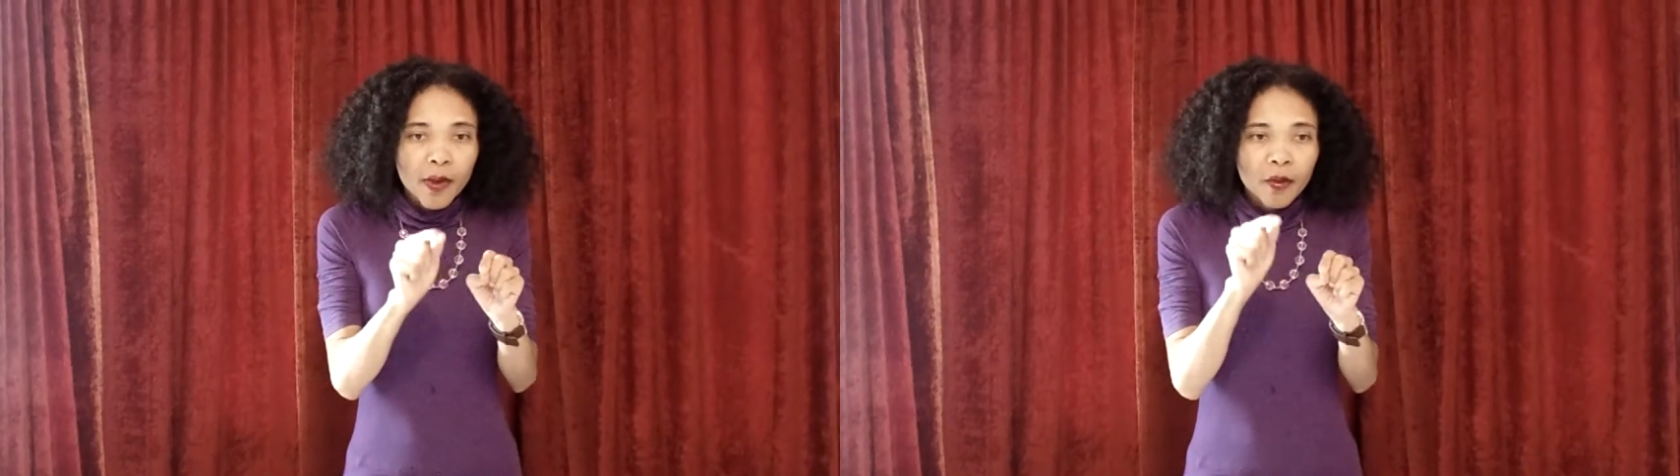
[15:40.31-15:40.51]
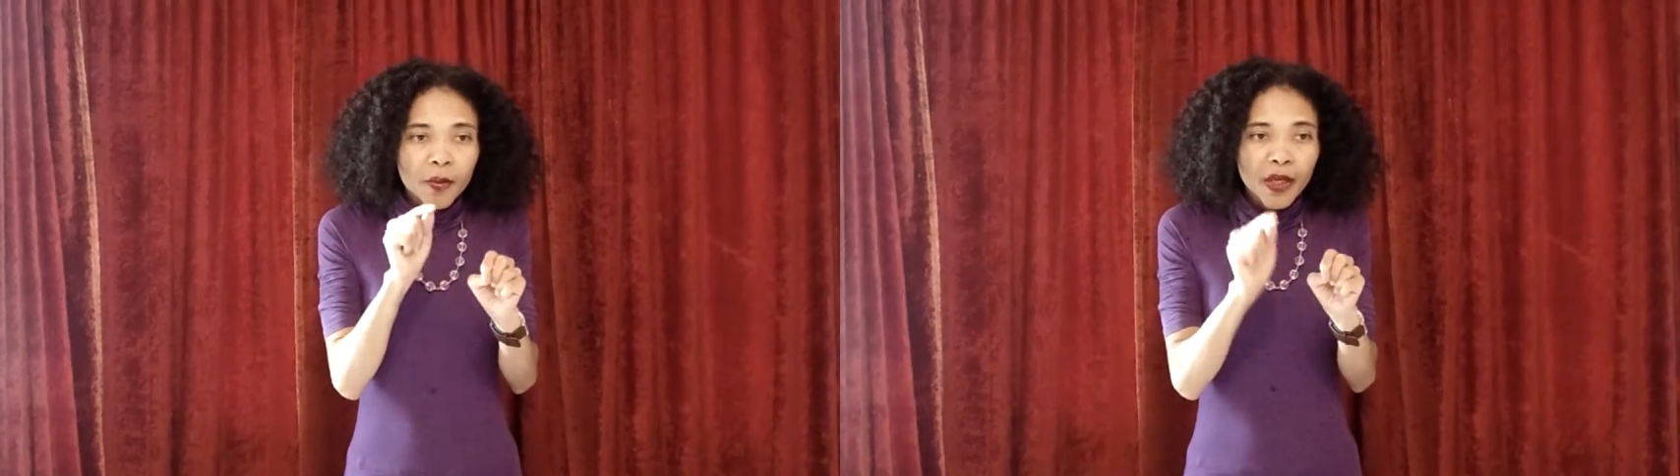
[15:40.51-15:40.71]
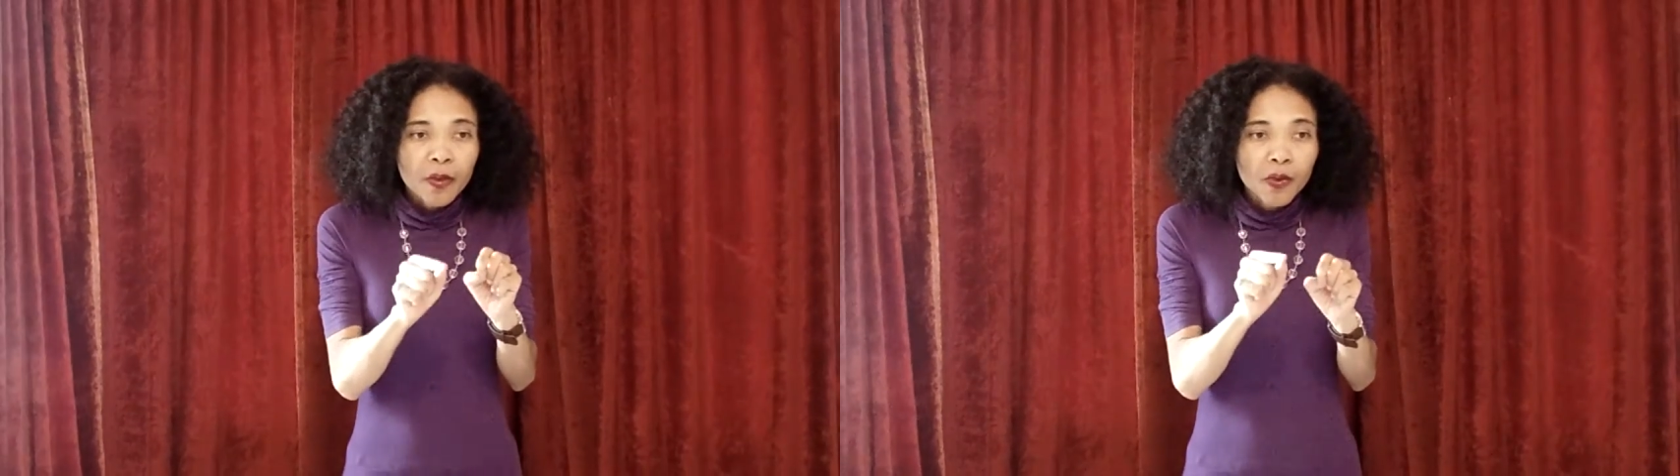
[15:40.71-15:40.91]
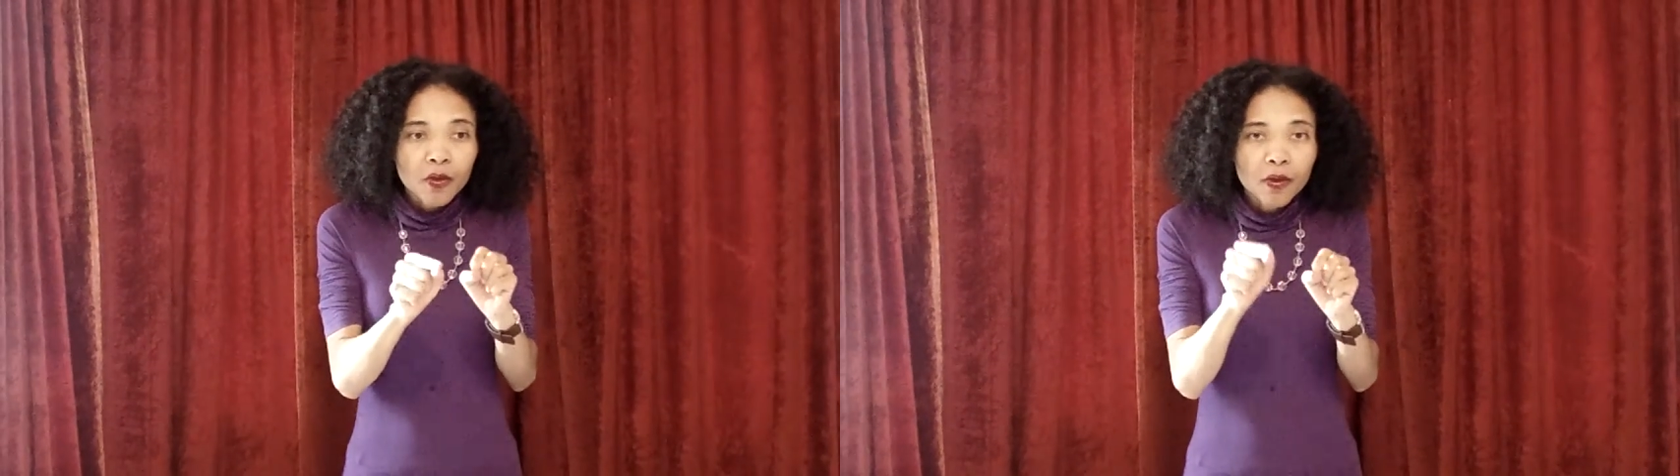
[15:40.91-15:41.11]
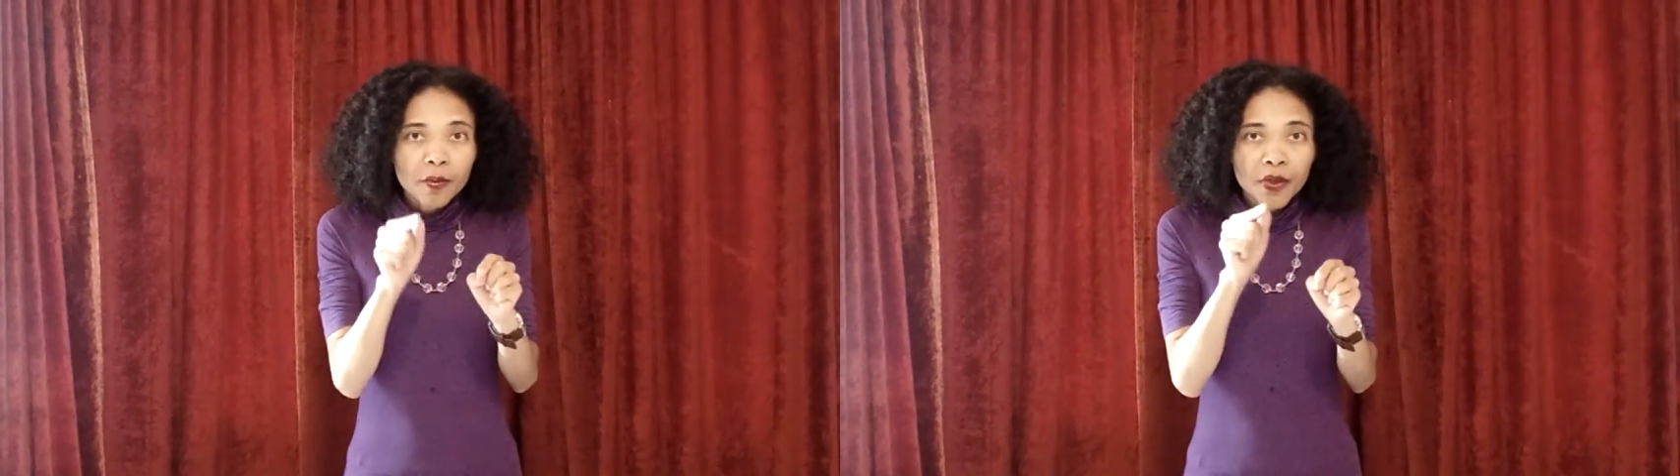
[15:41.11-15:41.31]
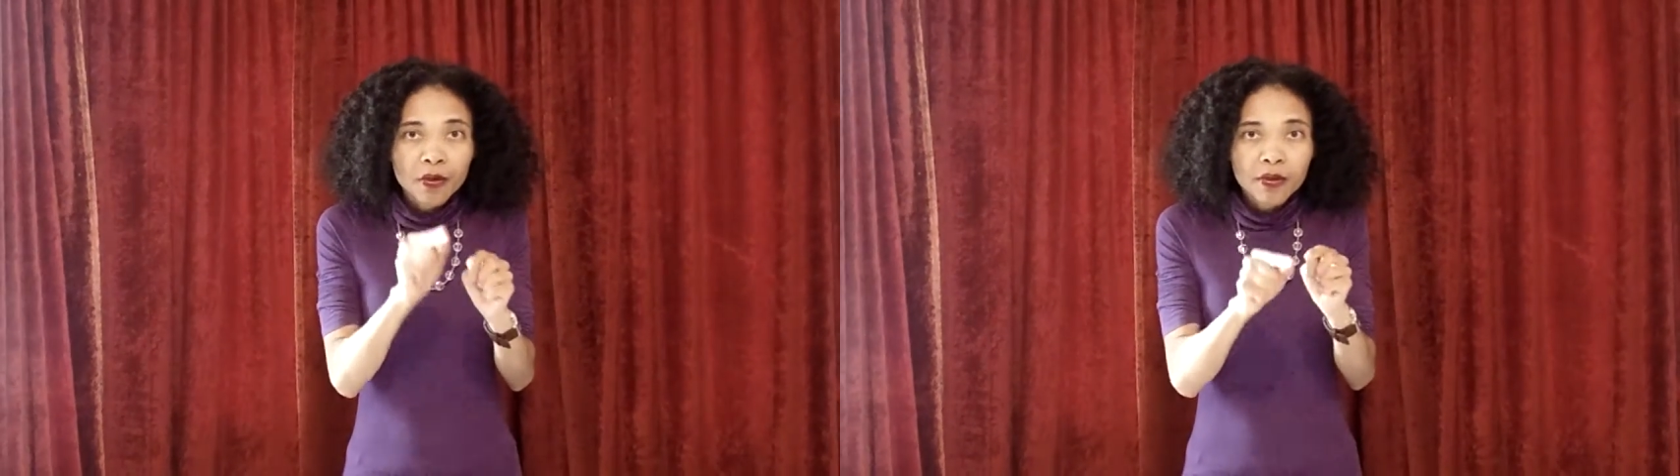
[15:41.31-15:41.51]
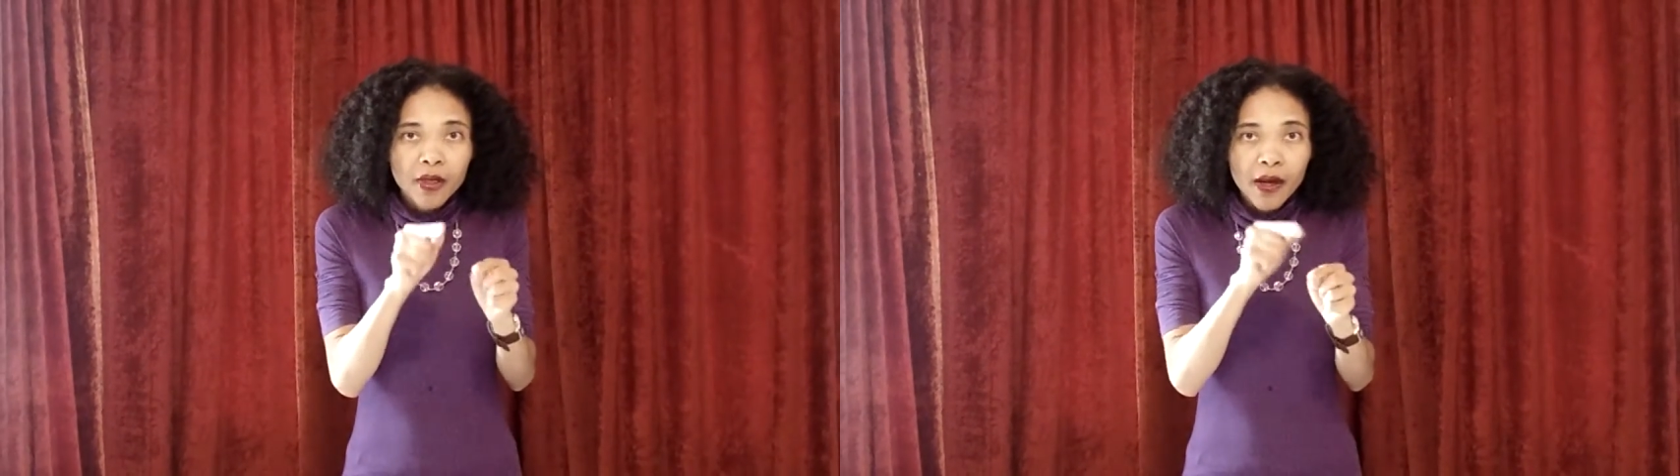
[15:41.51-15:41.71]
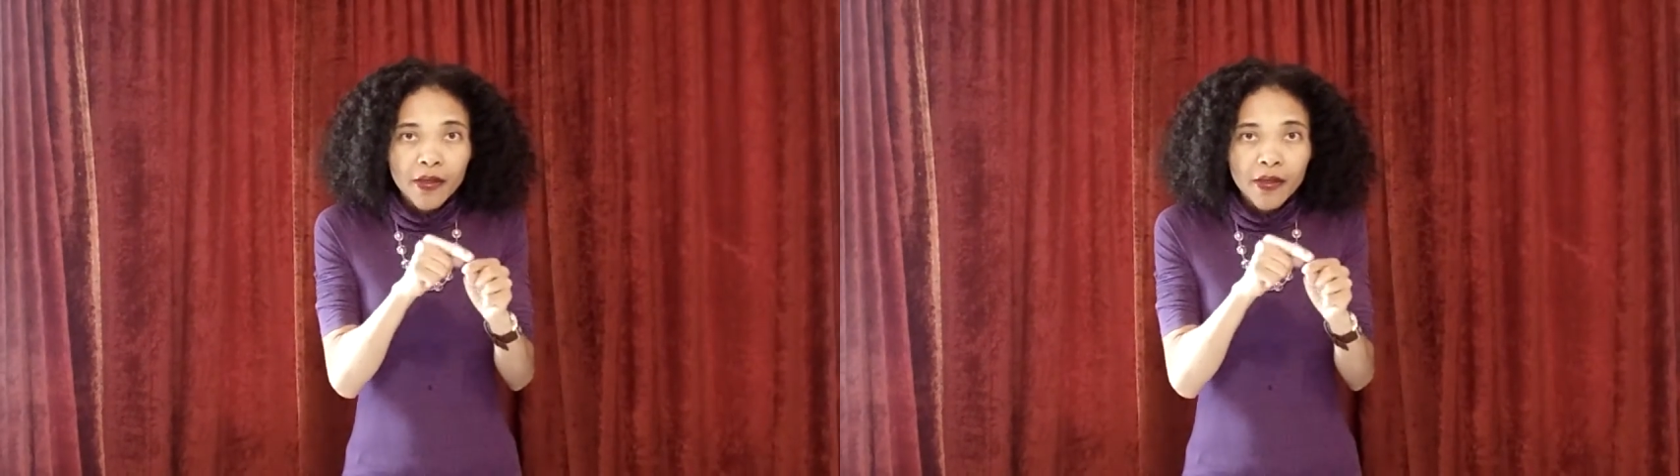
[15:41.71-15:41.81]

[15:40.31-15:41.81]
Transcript: about people who abuse